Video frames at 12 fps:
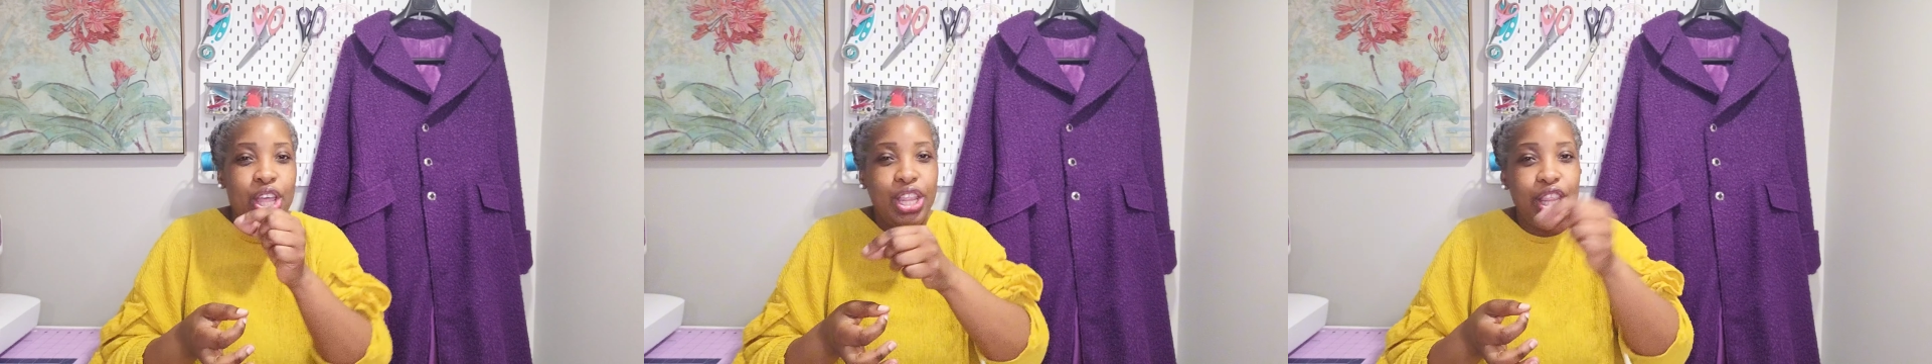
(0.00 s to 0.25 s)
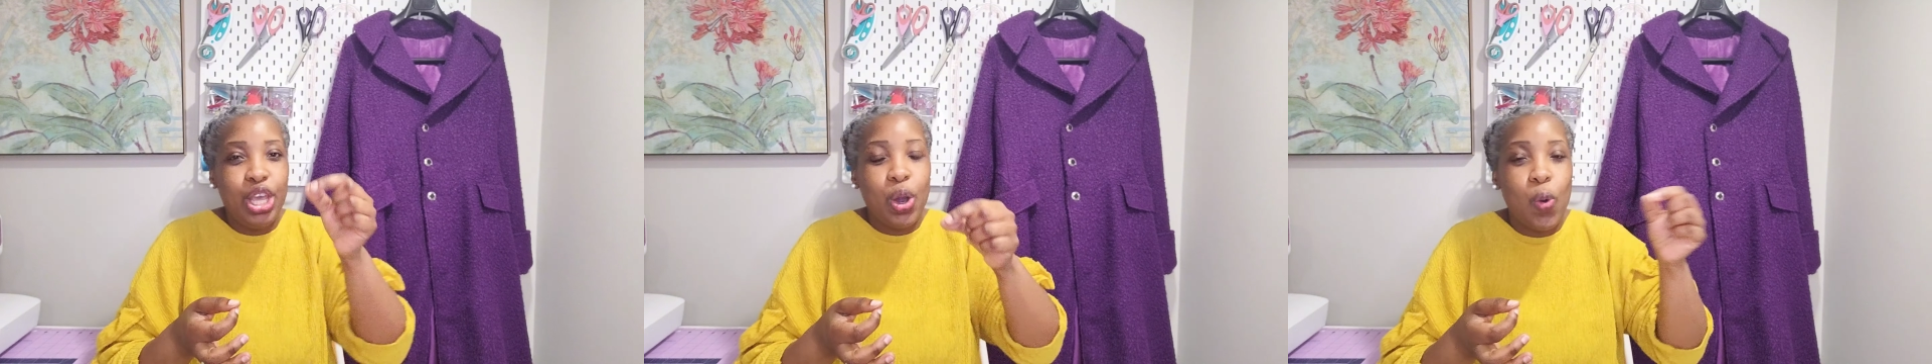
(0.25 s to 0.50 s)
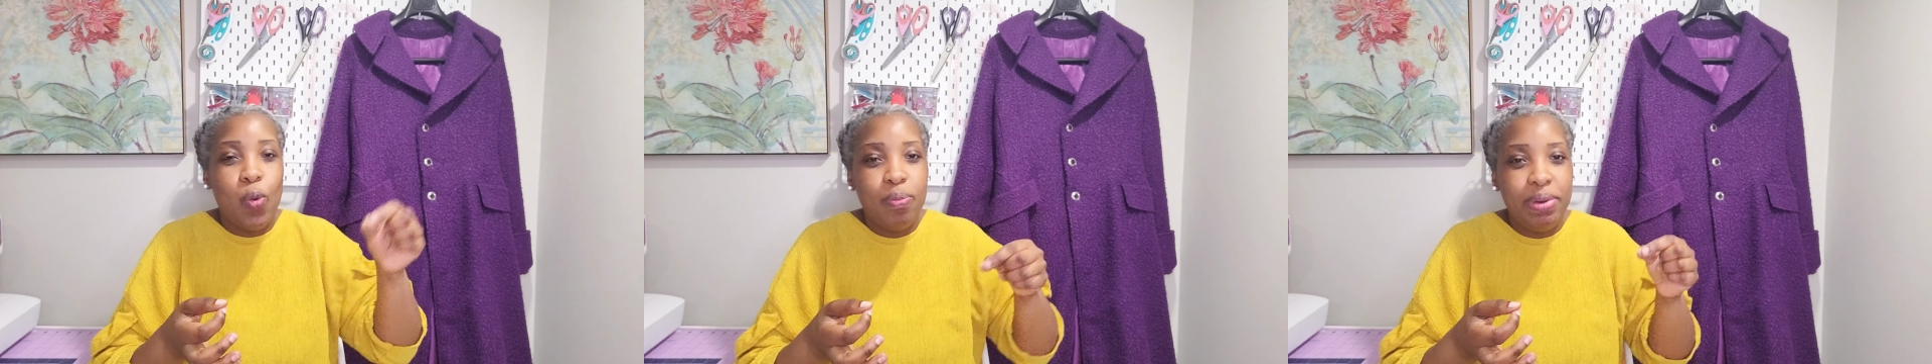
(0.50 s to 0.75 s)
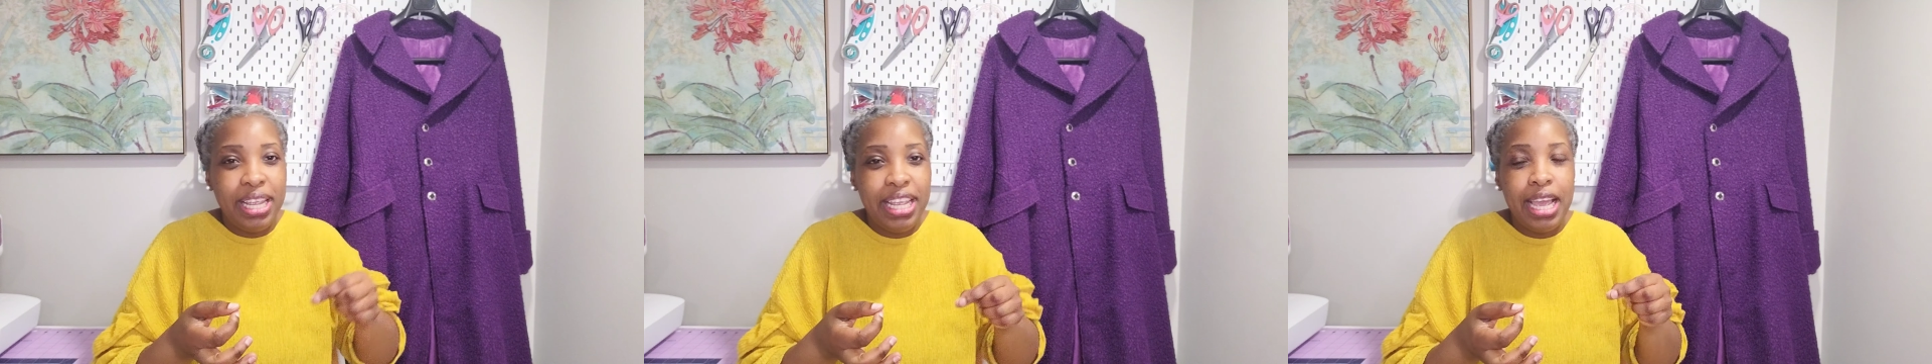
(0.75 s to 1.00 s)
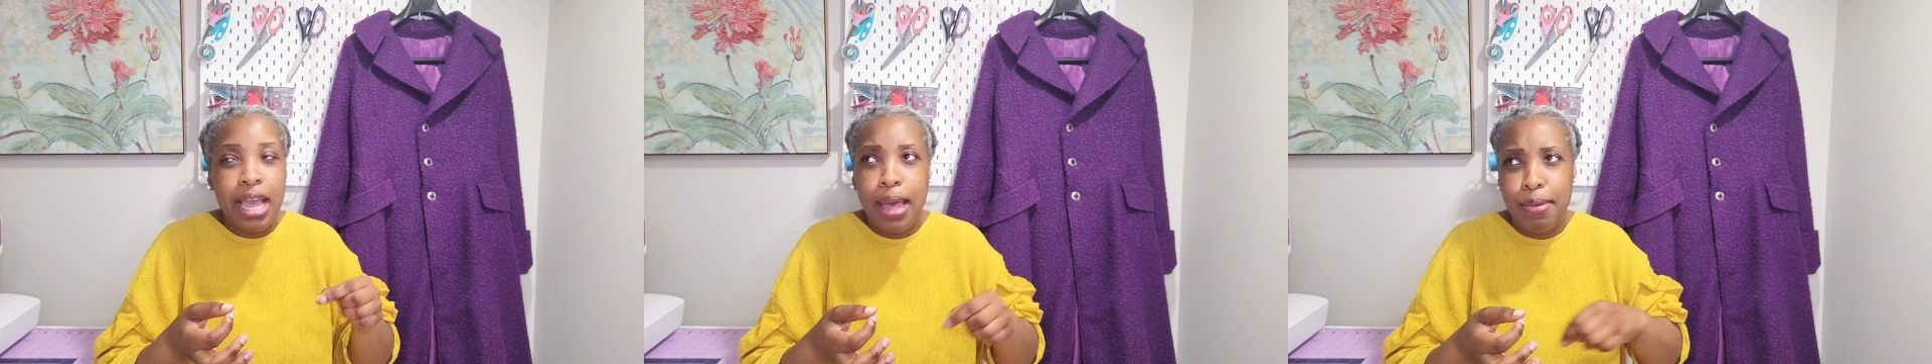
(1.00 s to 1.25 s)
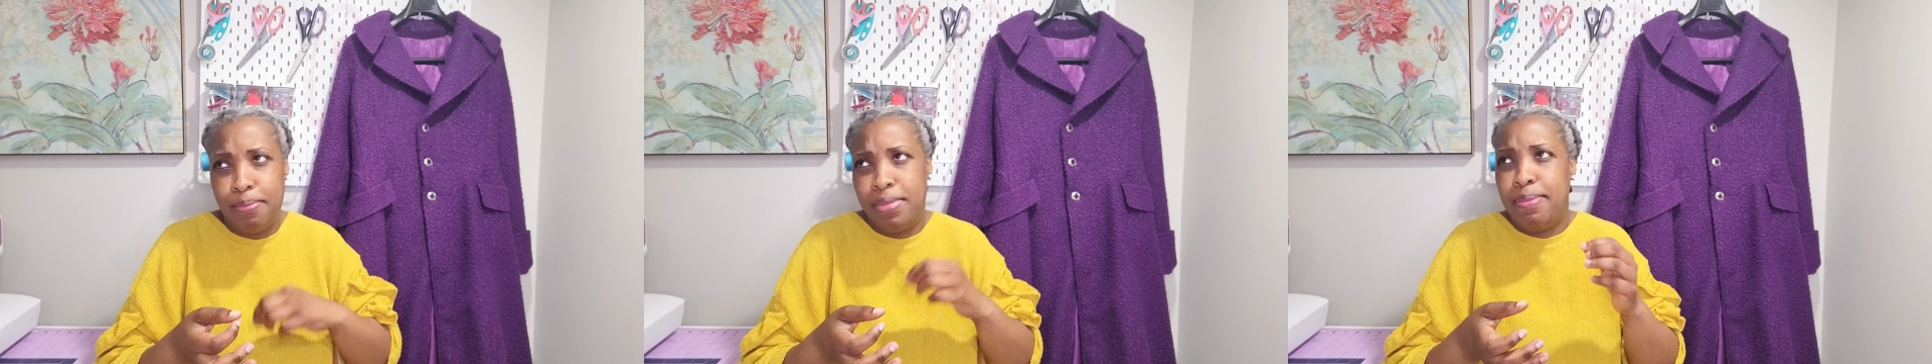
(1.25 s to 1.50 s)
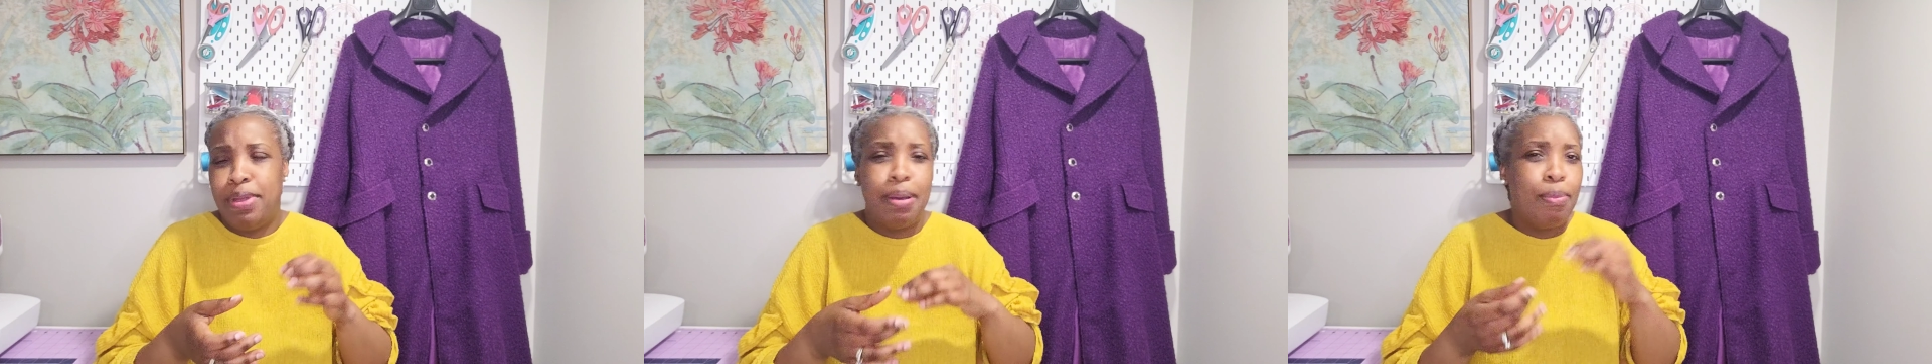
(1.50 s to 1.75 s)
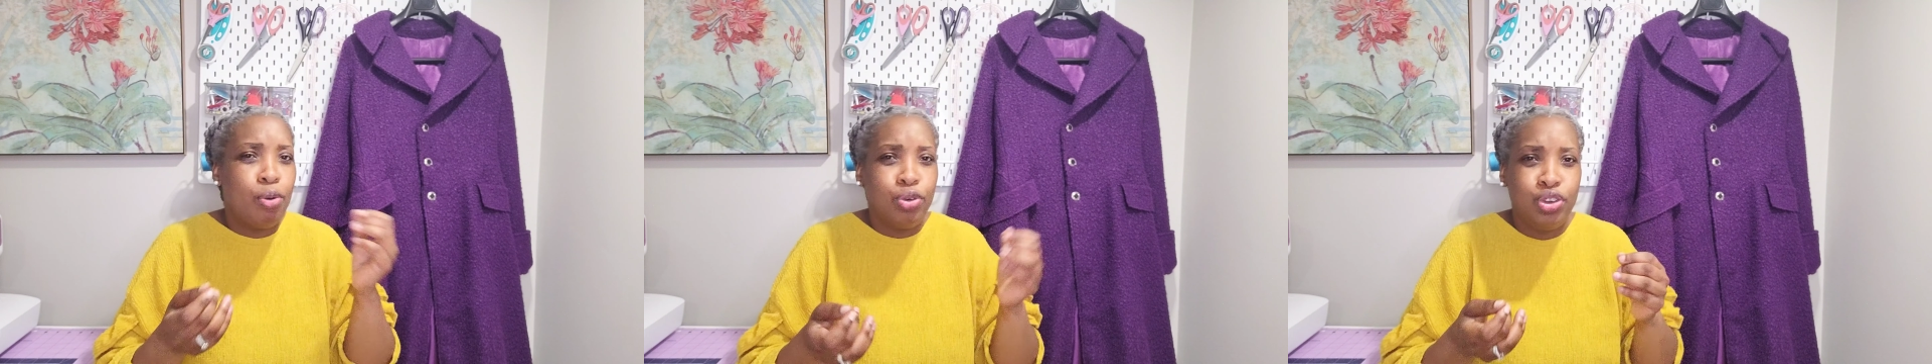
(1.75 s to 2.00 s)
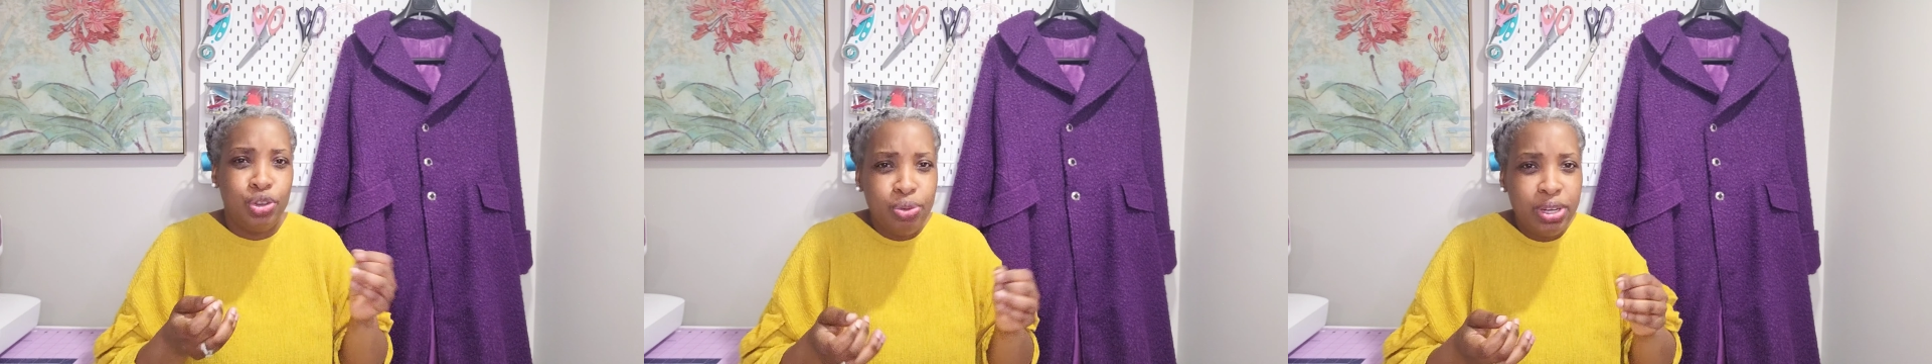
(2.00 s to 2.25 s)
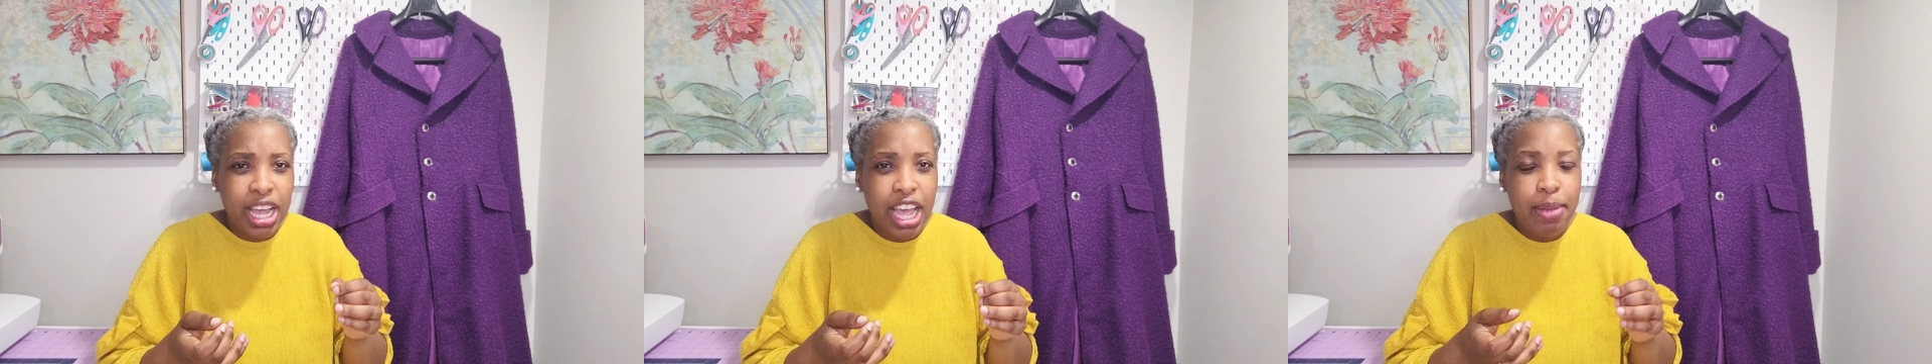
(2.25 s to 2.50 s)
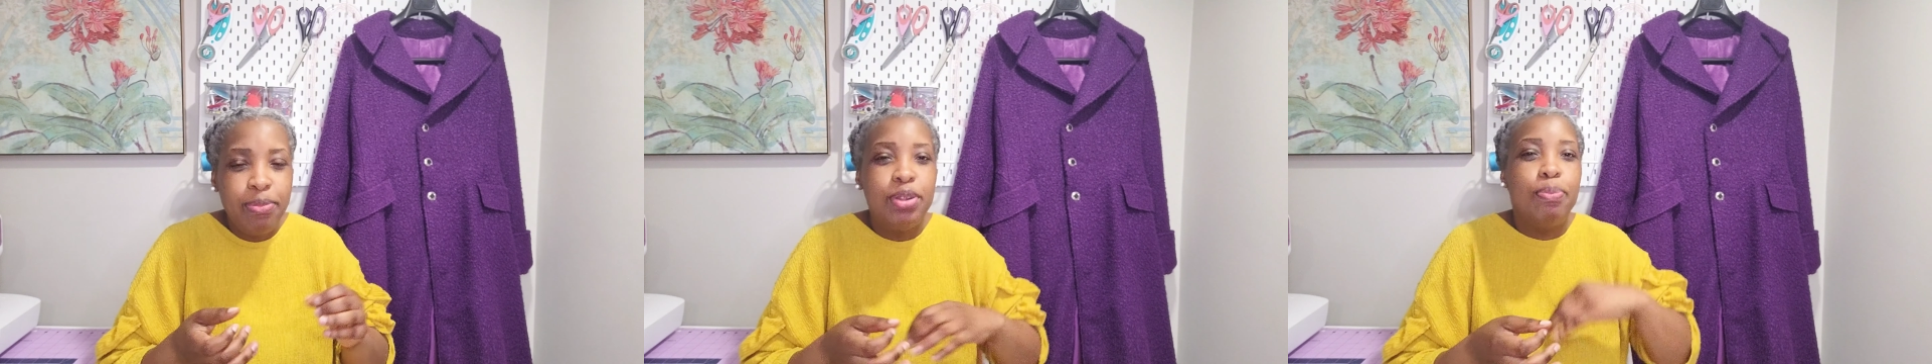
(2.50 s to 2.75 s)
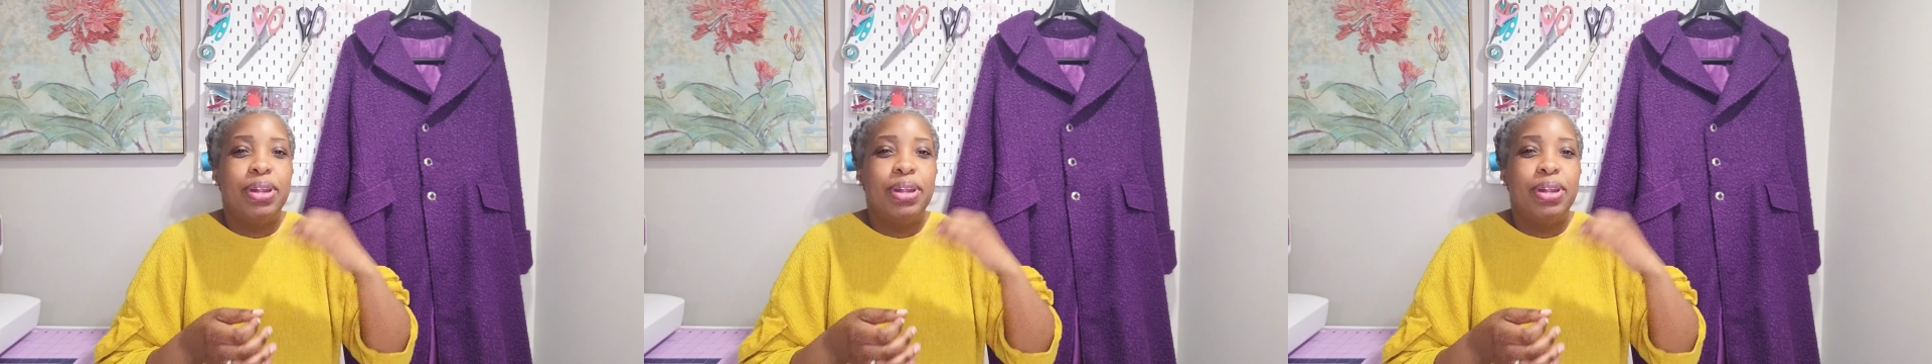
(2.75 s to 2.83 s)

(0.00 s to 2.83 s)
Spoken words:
the opening maybe about 2 times,